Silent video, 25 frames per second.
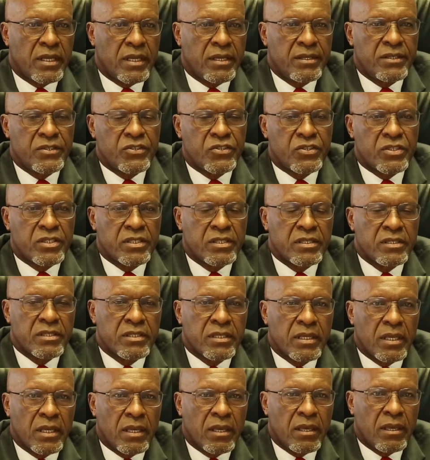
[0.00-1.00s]
Energy
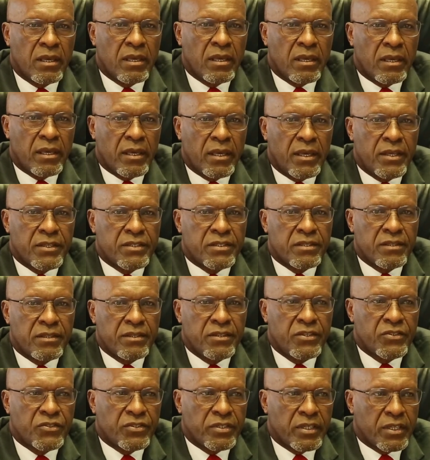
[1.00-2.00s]
as
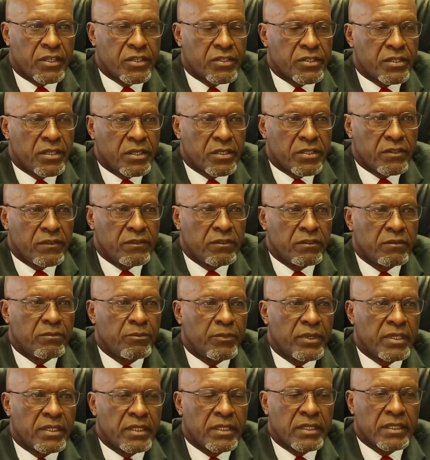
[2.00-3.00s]
the successful
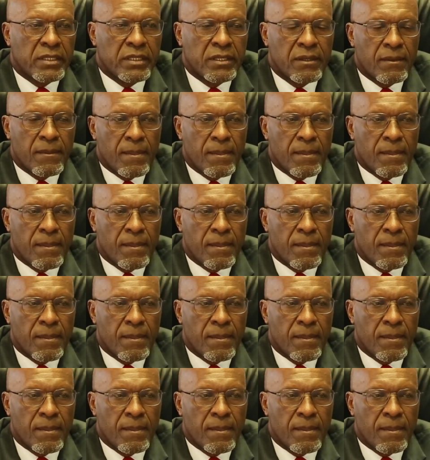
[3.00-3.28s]
bidder.